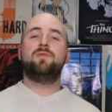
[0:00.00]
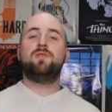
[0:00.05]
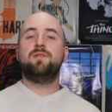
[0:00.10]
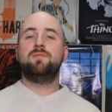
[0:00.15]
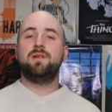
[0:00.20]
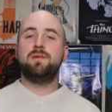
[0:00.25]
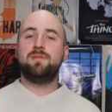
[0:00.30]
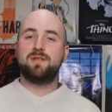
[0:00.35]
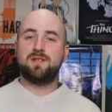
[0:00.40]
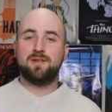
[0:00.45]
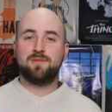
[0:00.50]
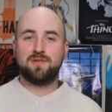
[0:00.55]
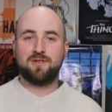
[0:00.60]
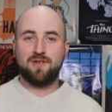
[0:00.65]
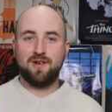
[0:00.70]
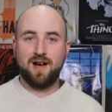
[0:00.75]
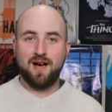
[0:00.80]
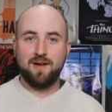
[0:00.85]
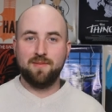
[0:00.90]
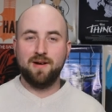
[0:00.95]
in more, maybe
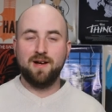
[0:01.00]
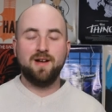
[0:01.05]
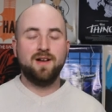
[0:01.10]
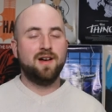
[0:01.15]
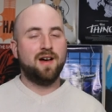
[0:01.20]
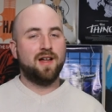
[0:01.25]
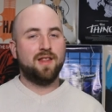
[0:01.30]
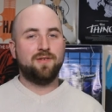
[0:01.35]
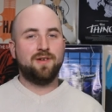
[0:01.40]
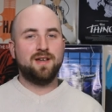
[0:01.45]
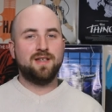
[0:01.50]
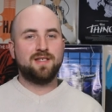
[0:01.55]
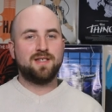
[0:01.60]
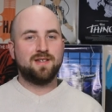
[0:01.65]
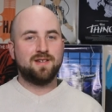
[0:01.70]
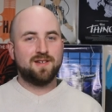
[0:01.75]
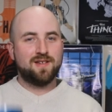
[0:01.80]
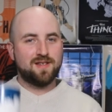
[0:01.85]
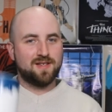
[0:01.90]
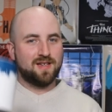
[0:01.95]
subscribe.
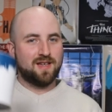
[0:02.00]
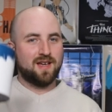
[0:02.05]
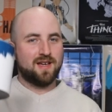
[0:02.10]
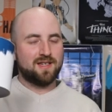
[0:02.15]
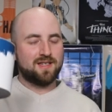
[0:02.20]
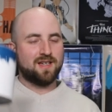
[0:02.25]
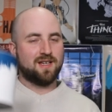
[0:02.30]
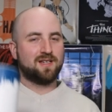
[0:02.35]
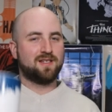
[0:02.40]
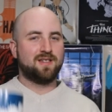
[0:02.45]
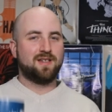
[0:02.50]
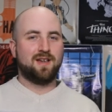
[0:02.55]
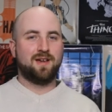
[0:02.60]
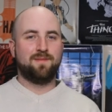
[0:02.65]
Otherwise, see you guys next